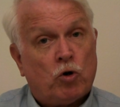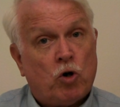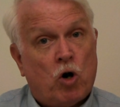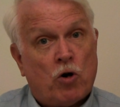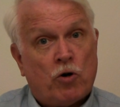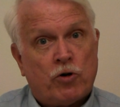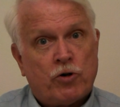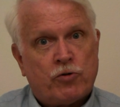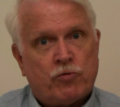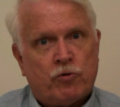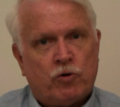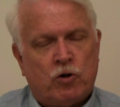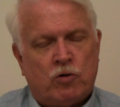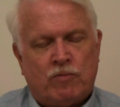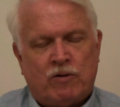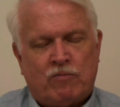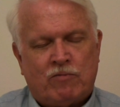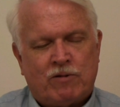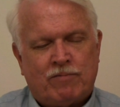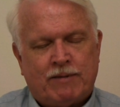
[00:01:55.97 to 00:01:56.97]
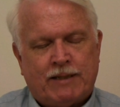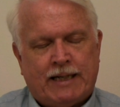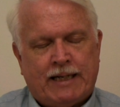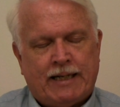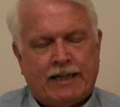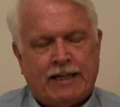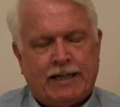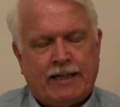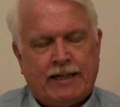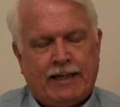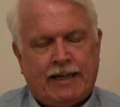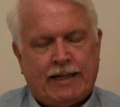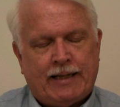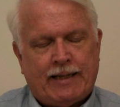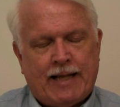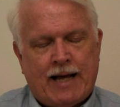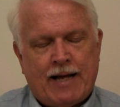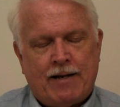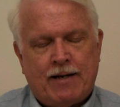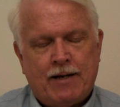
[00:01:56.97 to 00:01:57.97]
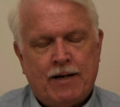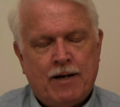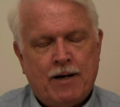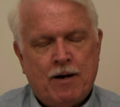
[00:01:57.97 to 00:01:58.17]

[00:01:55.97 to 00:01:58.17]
daughter's room and was beginning to get that